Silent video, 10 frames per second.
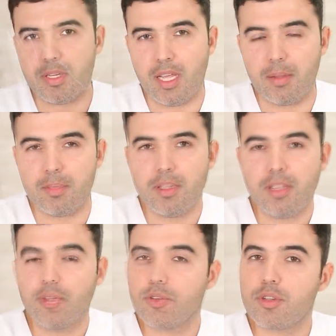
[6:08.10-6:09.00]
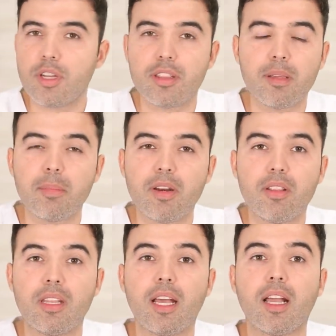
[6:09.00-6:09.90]
time. There's nothing
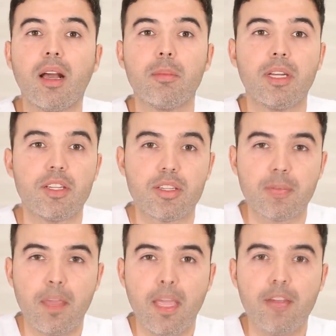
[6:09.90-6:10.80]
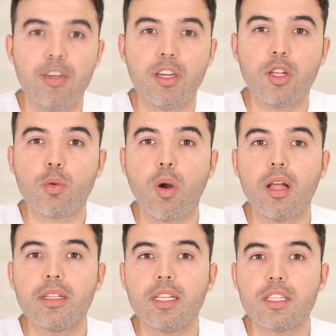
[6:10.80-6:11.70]
better than that combination. If you need a good
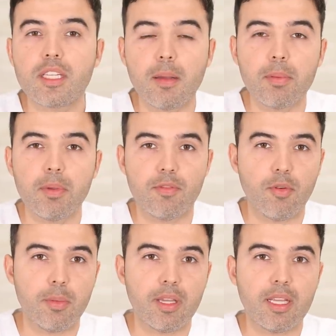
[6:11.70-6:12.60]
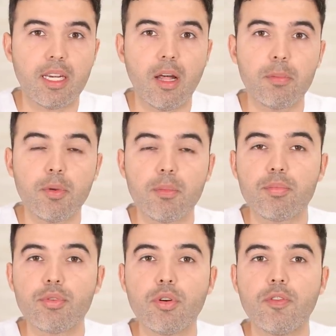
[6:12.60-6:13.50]
quality supplement form that can help you
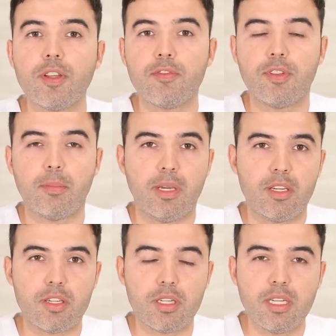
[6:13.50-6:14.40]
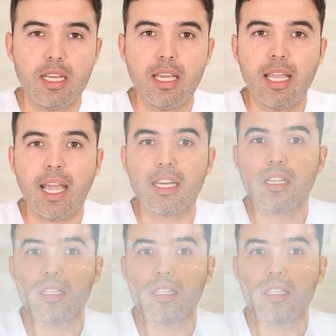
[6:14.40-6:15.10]
improve inflammation and